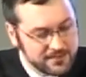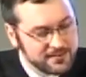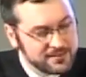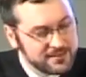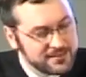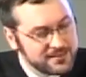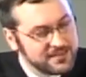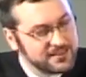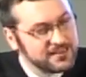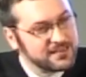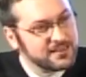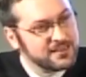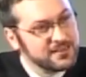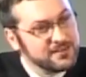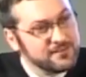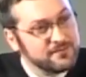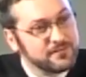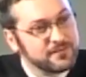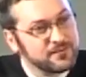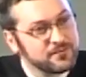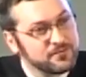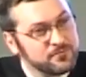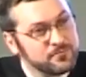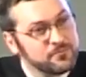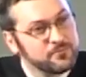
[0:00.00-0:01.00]
He
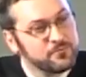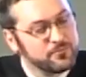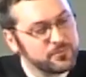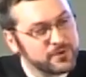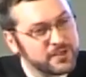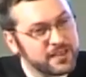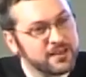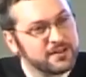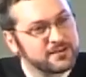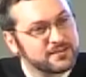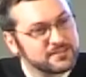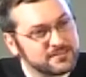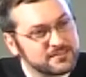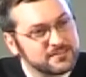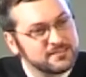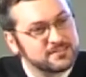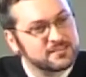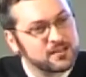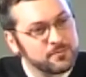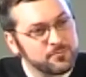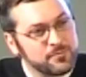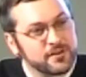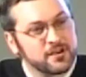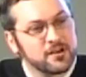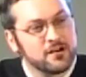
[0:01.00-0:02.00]
even began to see
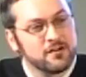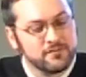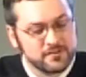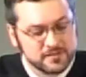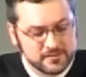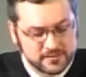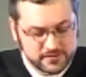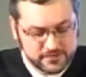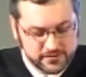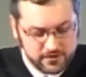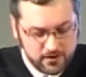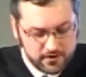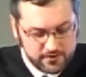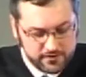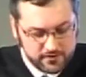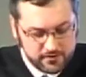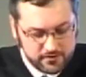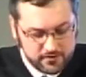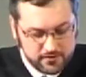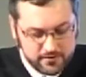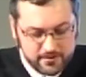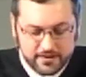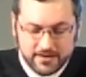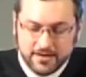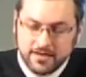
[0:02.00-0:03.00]
something of his
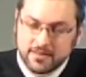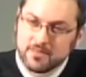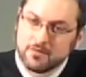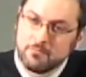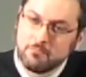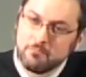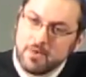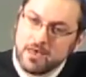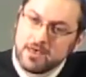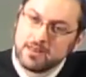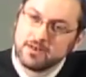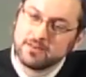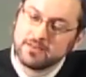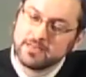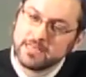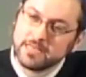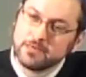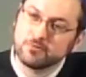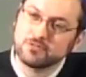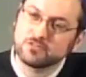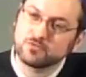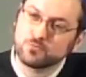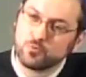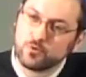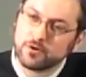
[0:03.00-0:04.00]
daughter and the men he
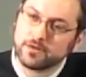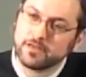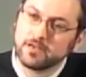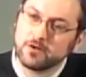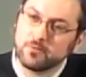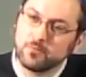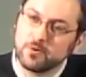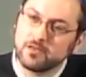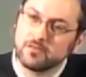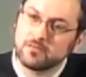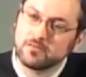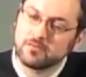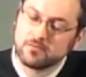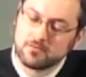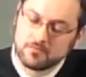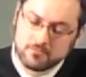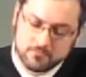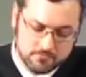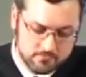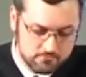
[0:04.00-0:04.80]
was working with.